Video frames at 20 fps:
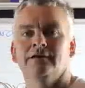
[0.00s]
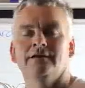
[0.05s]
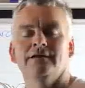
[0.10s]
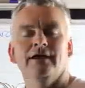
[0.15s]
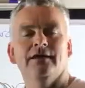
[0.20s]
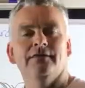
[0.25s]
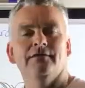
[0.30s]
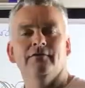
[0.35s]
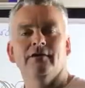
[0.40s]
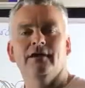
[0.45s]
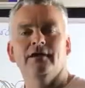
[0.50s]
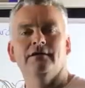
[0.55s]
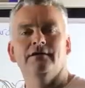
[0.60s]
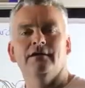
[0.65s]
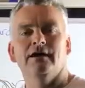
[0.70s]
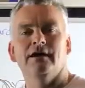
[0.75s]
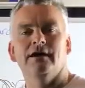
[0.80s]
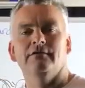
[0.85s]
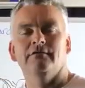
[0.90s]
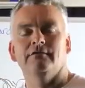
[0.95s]
Now there
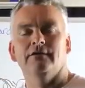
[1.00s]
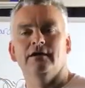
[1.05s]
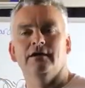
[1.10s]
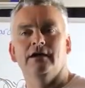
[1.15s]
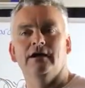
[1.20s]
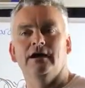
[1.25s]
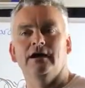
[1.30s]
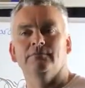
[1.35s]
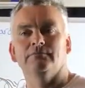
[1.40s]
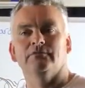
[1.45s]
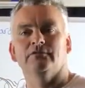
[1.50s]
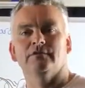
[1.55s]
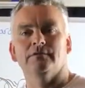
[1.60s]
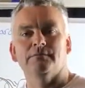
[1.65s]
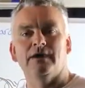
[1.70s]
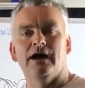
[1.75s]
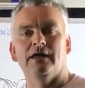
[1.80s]
are some